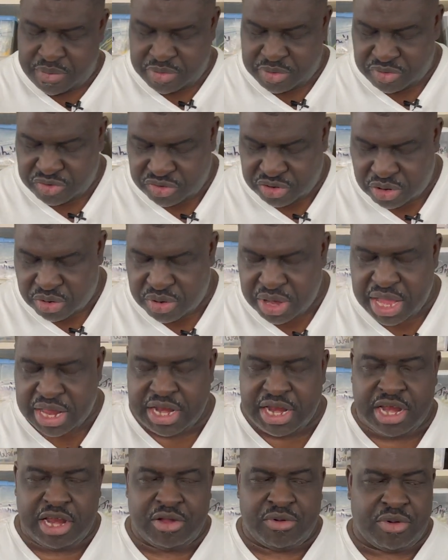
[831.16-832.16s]
So at
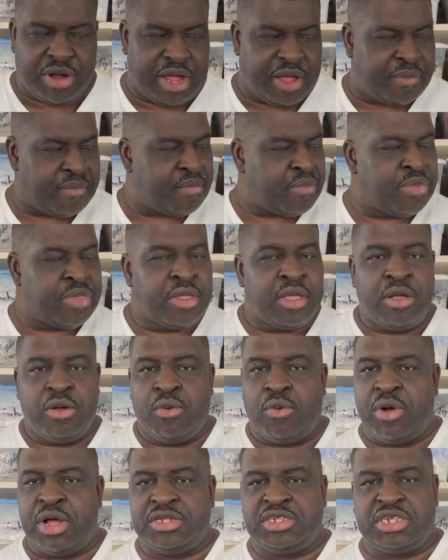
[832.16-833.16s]
any rate,
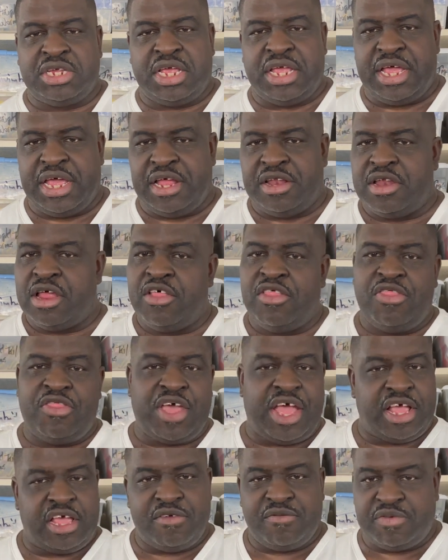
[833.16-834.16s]
once again,
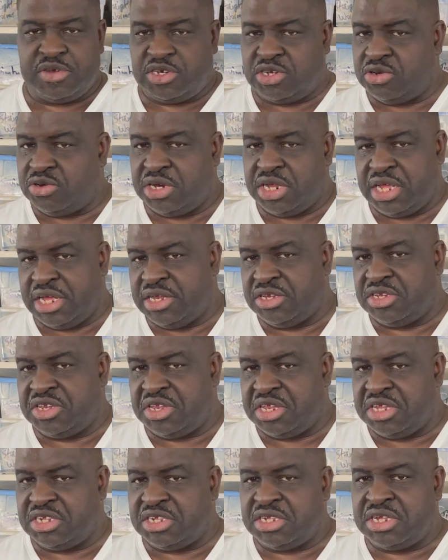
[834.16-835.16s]
thank you for tuning into
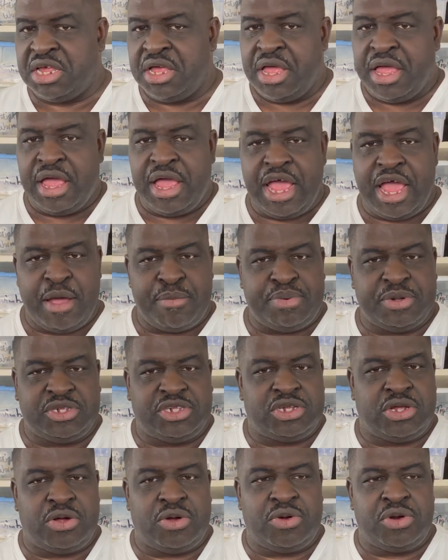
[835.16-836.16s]
this
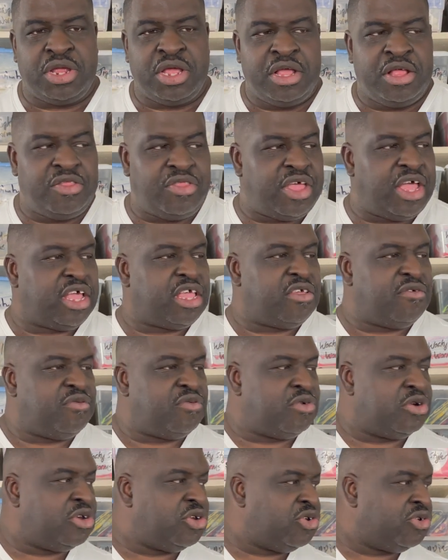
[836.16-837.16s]
episode. Thank you
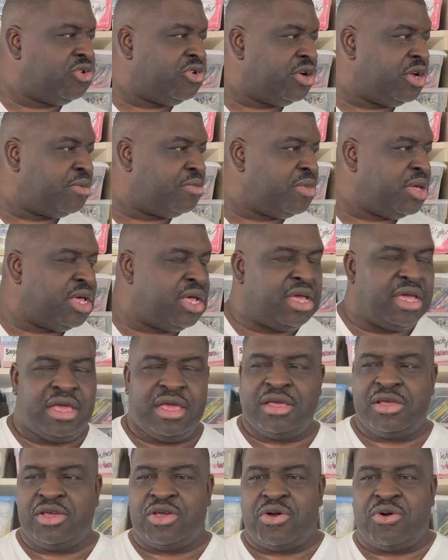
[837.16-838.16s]
for enduring me
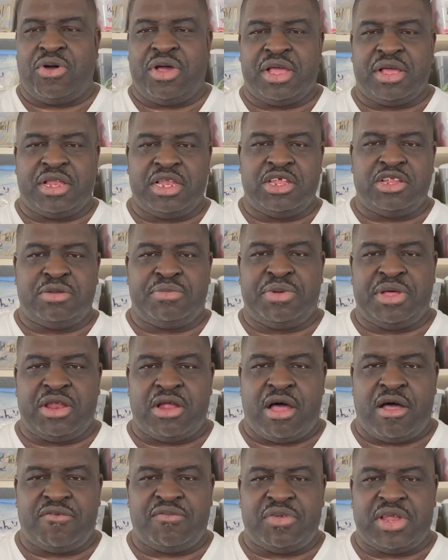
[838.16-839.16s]
going a little bit
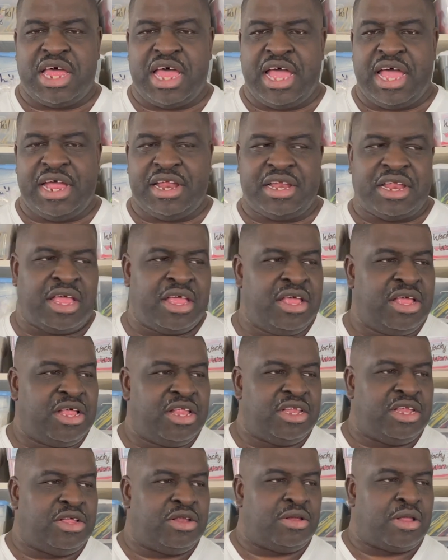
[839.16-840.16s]
offline, a
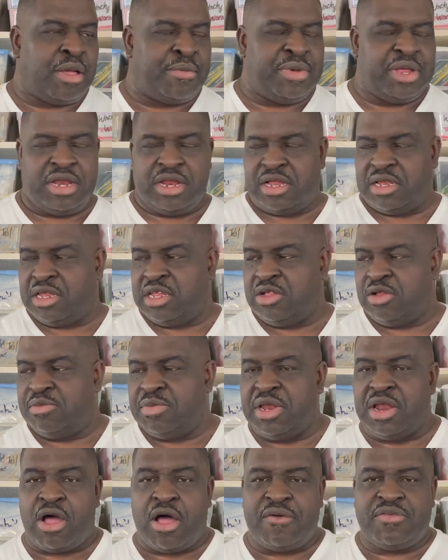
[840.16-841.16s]
little
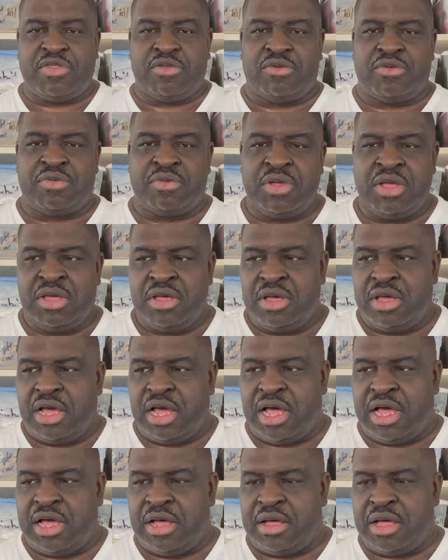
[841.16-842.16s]
bit off
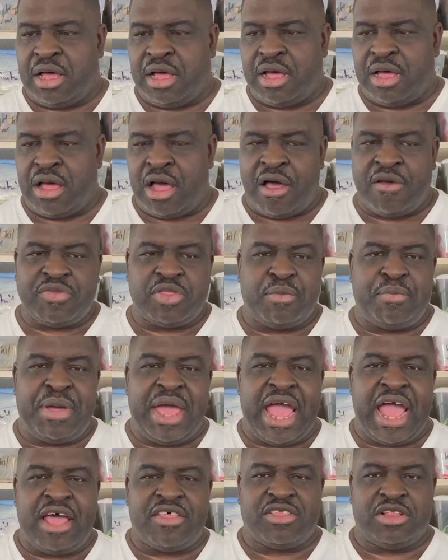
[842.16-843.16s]
the
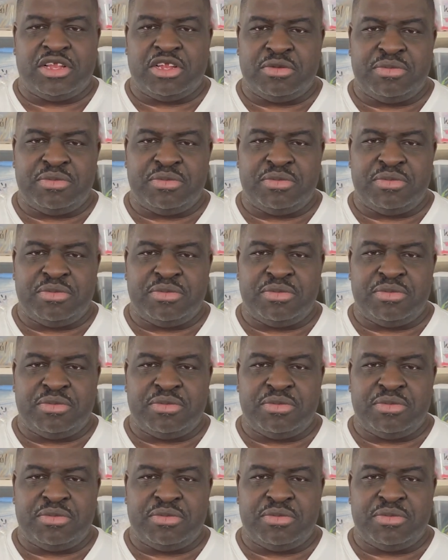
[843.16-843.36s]
path a little